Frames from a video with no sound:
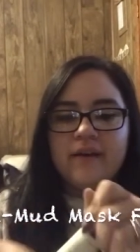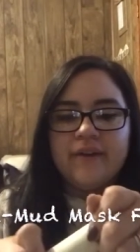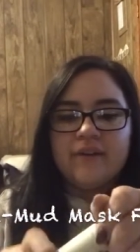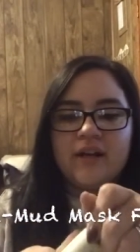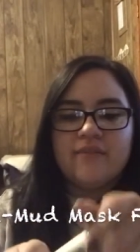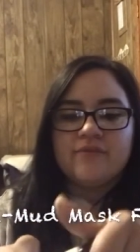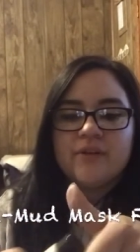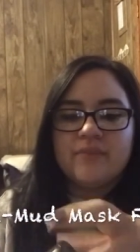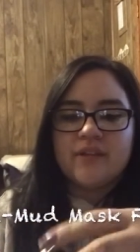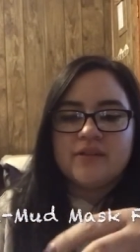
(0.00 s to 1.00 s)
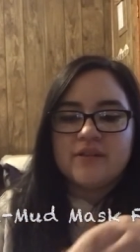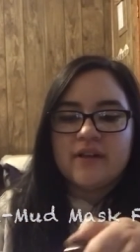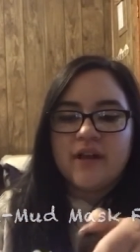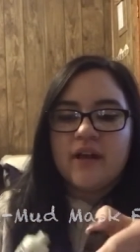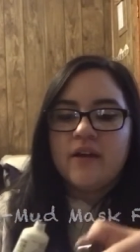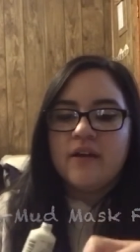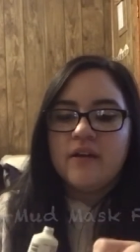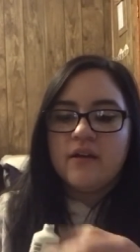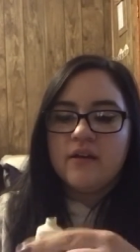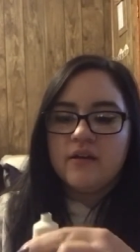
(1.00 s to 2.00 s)
I have a cough drop in, sorry.
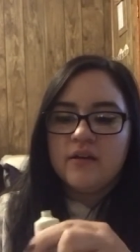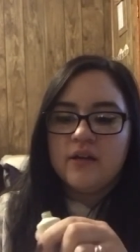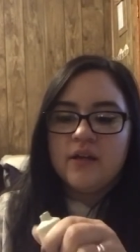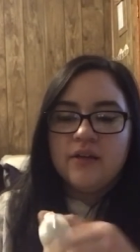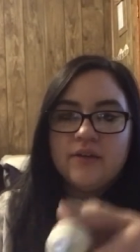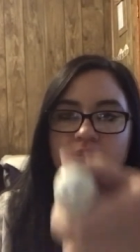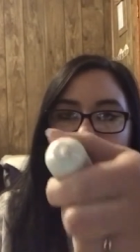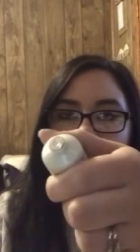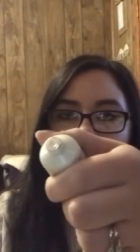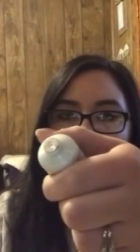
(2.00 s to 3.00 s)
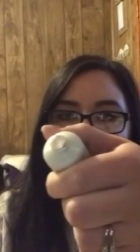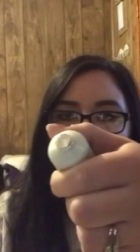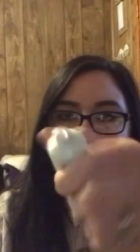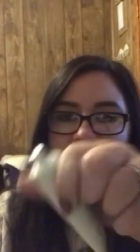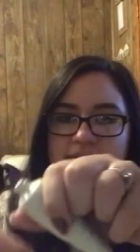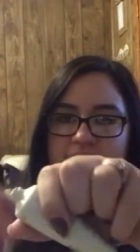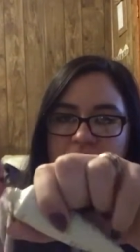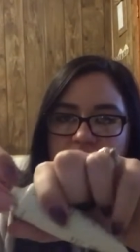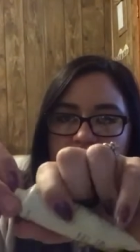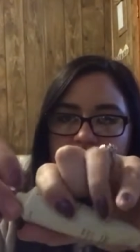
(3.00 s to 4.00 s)
Ooh, I love things that
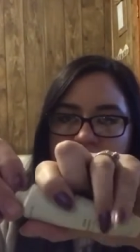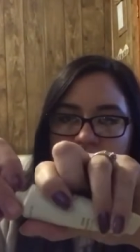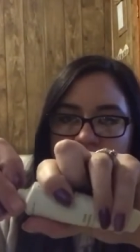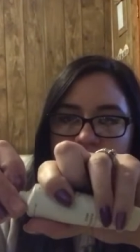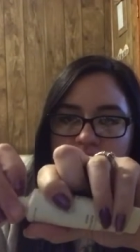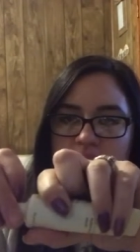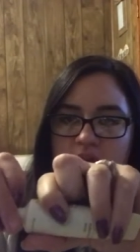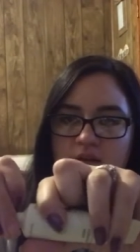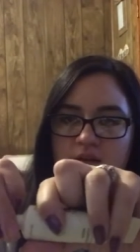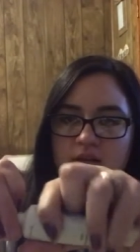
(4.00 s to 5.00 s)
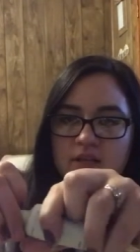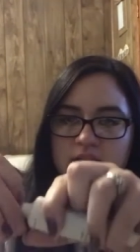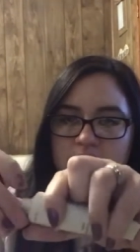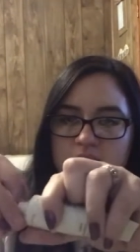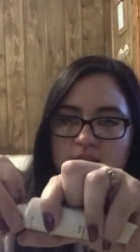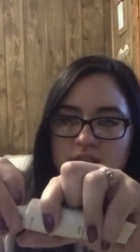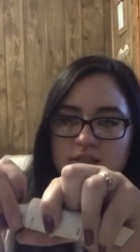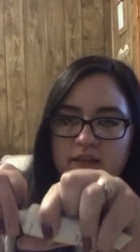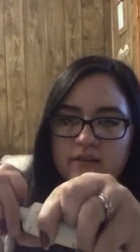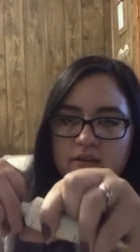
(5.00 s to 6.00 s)
have a little
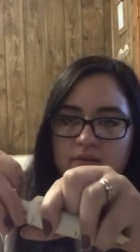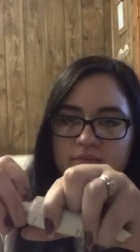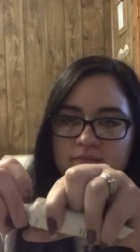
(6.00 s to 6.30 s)
seal on